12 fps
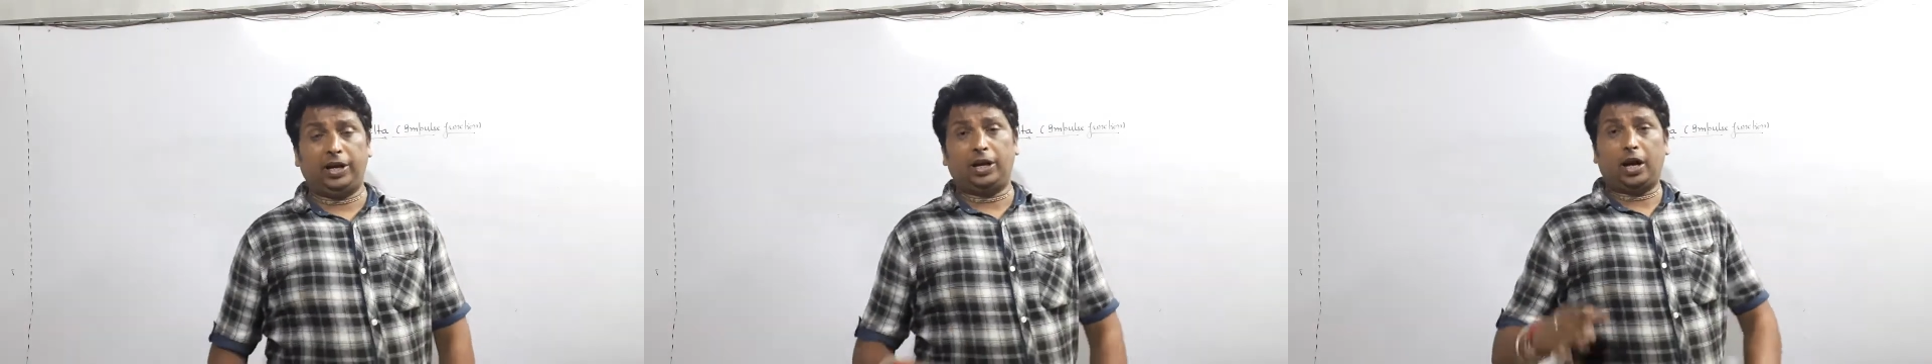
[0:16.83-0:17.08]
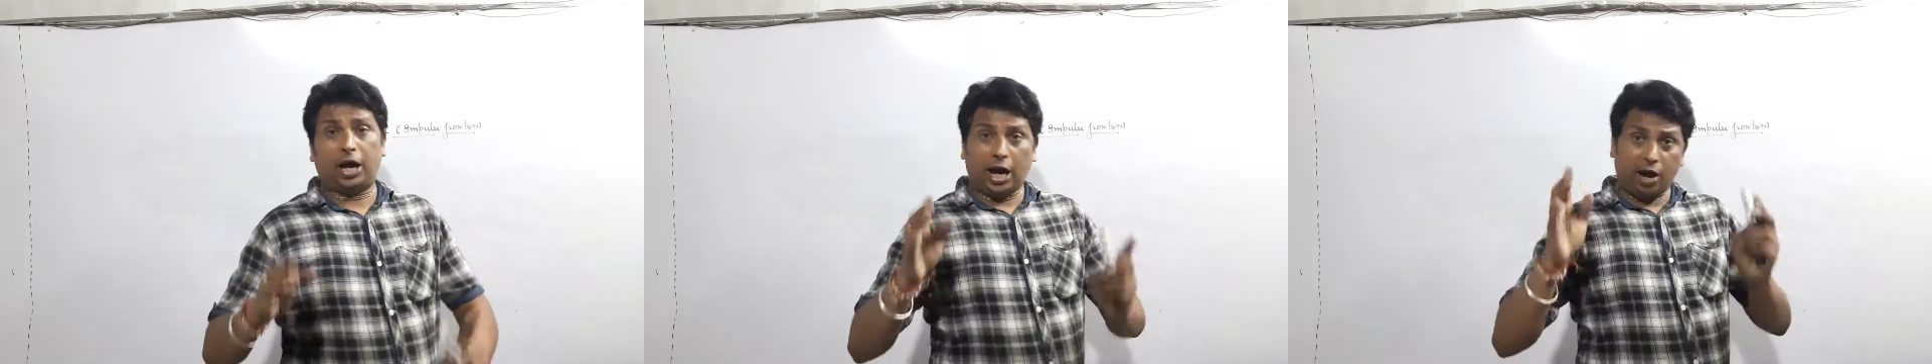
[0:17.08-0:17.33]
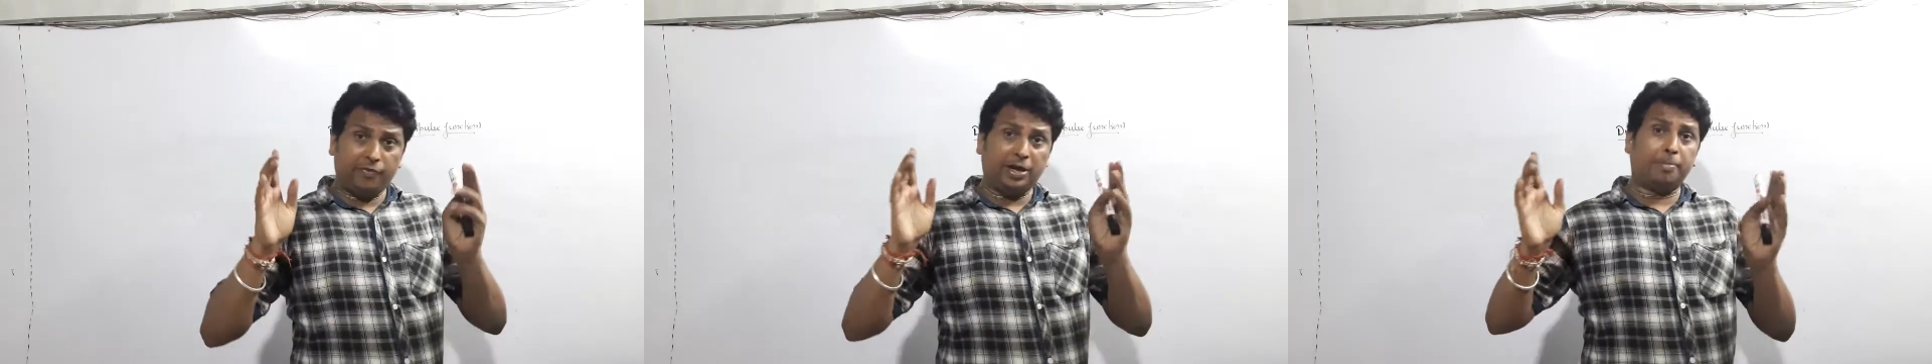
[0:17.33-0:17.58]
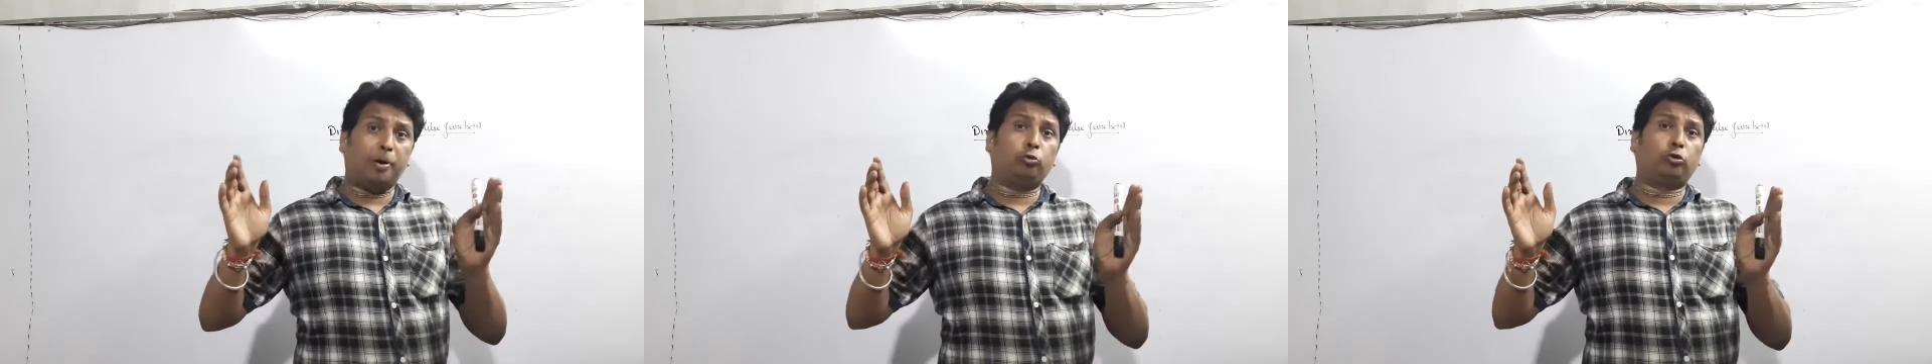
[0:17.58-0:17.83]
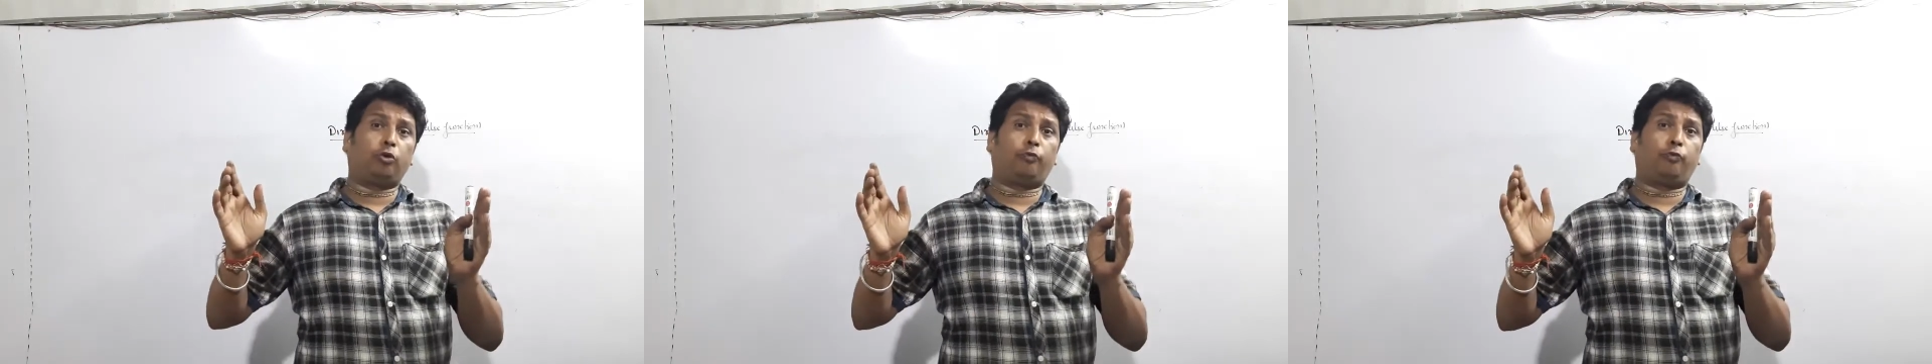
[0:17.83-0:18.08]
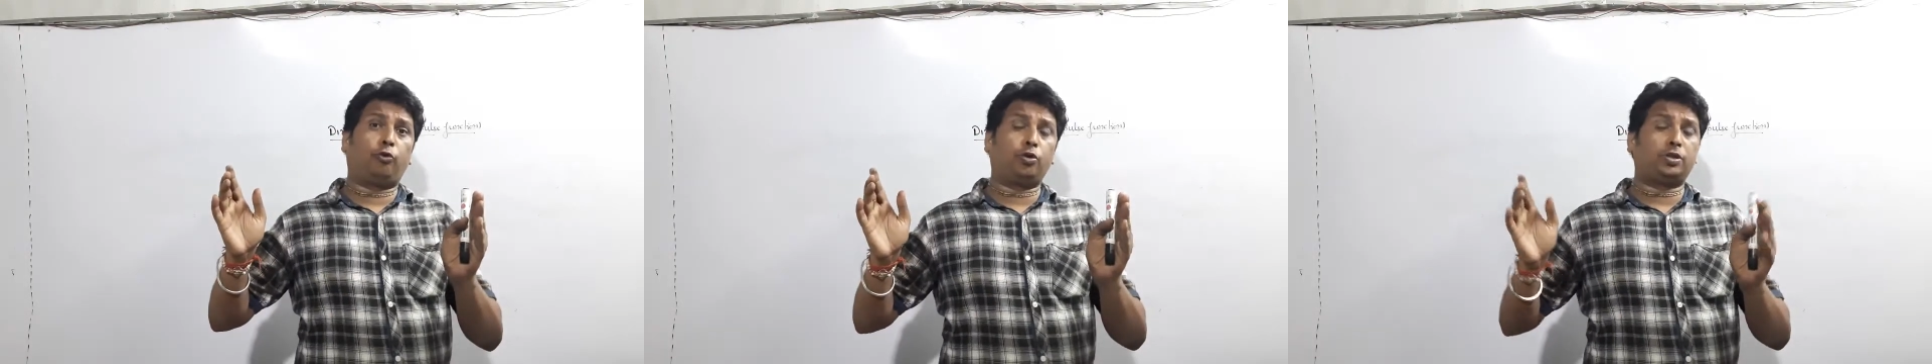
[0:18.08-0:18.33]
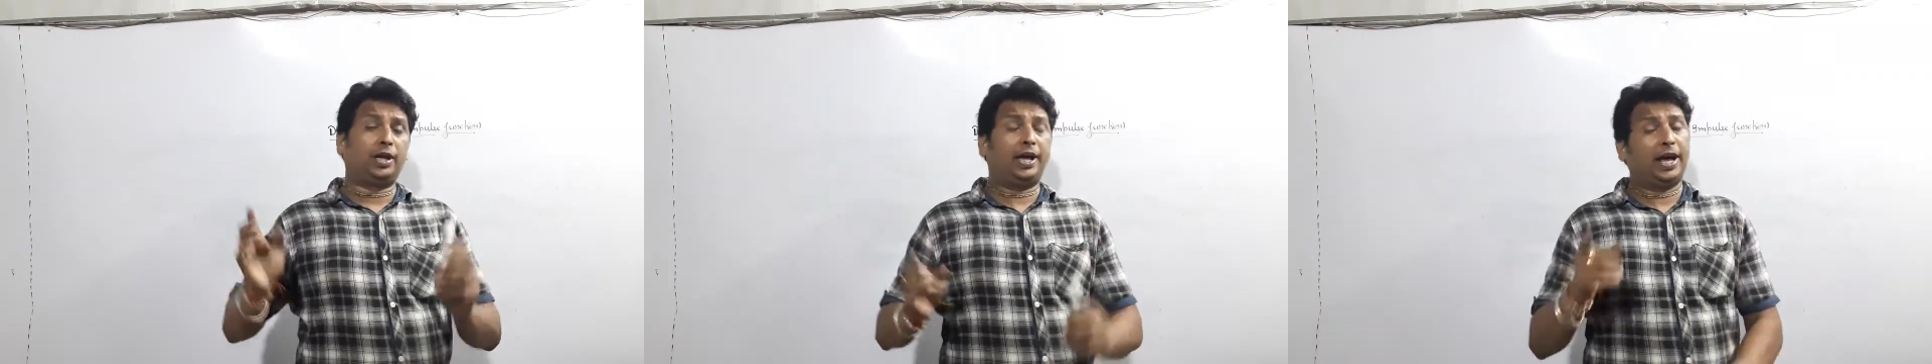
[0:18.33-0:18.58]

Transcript: a heavy amount of force